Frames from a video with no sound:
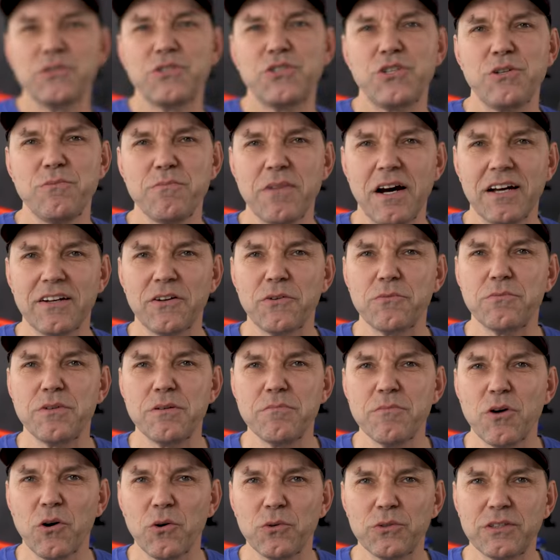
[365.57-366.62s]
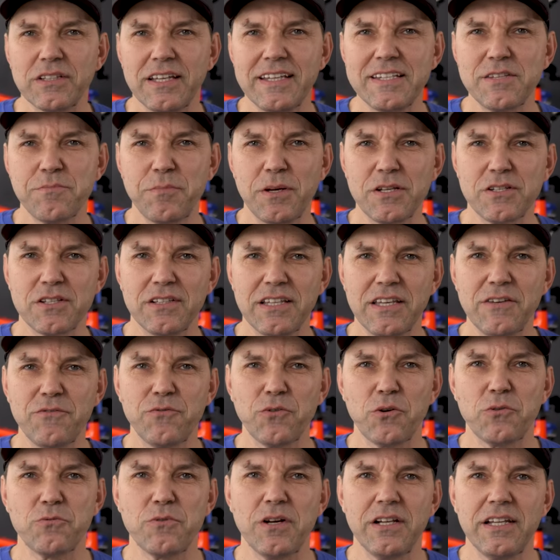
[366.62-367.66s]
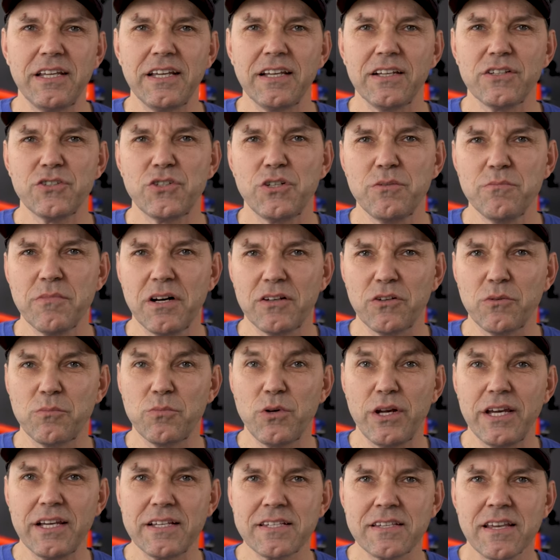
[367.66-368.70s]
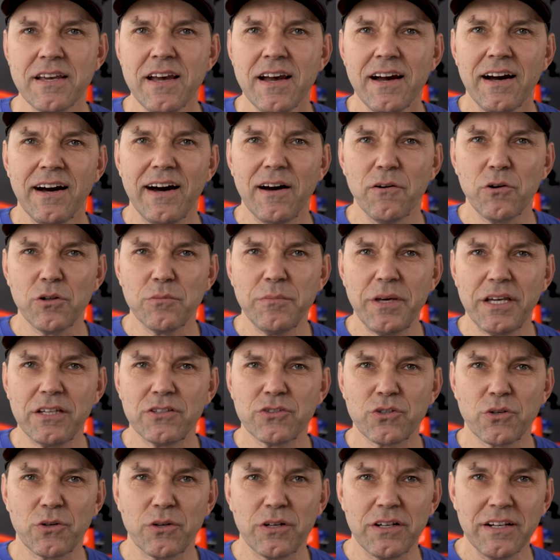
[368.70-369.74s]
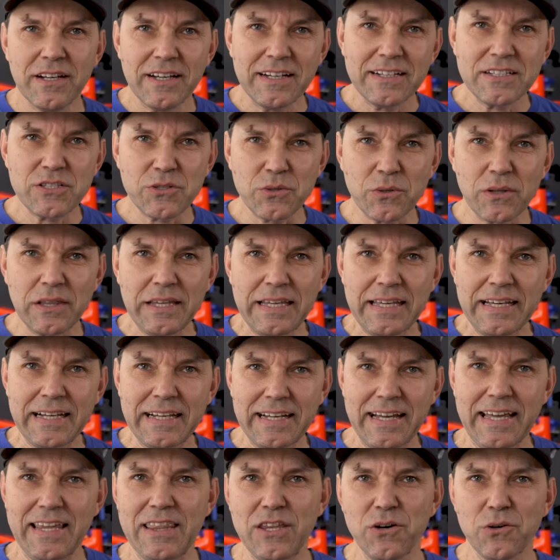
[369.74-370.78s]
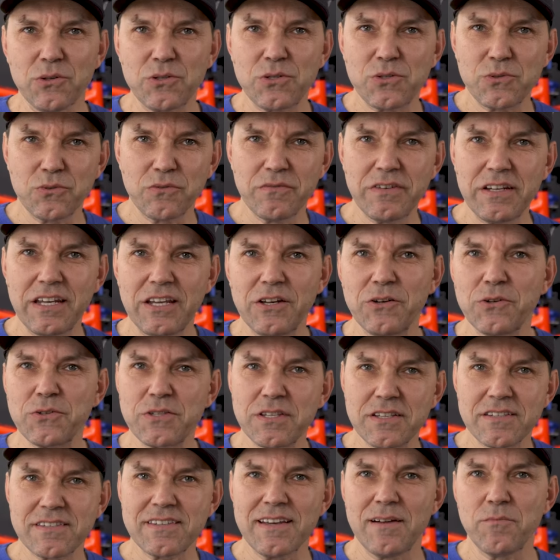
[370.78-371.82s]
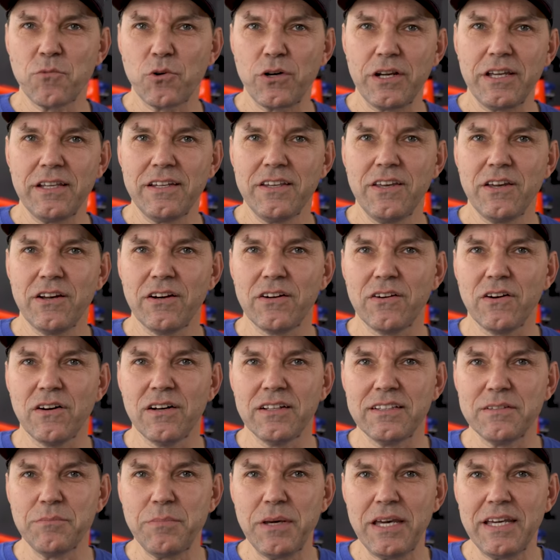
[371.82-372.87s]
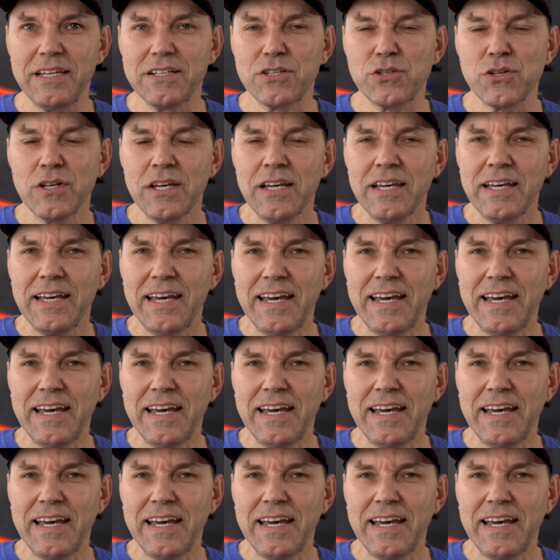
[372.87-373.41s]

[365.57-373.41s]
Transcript: Shimano remote, especially if you're running Shimano brakes. I will make sure to link those two videos somewhere in here on the page.